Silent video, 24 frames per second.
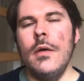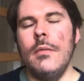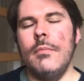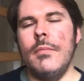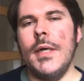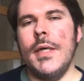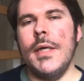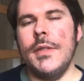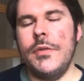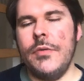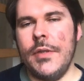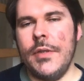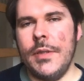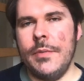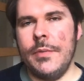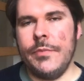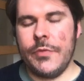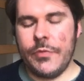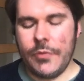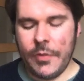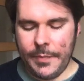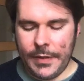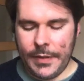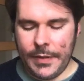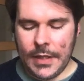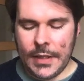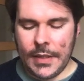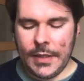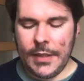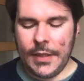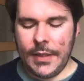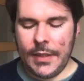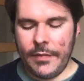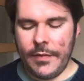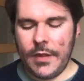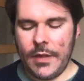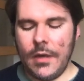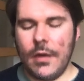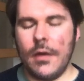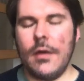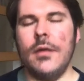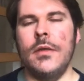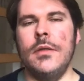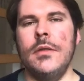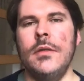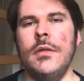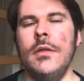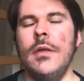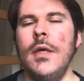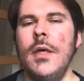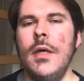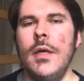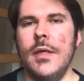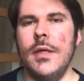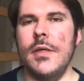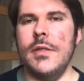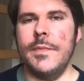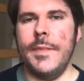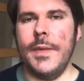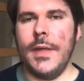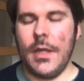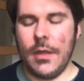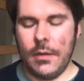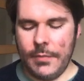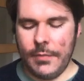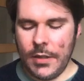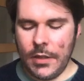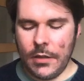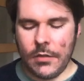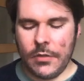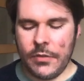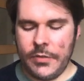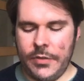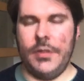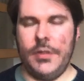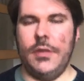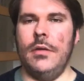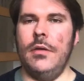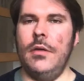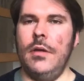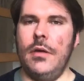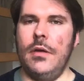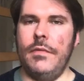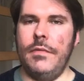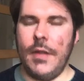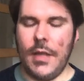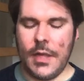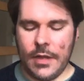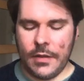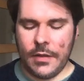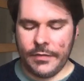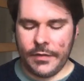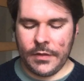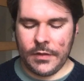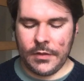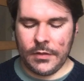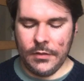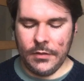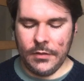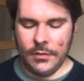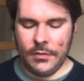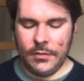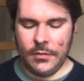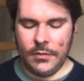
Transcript: my dreams reply the garden has become an ocean of lava,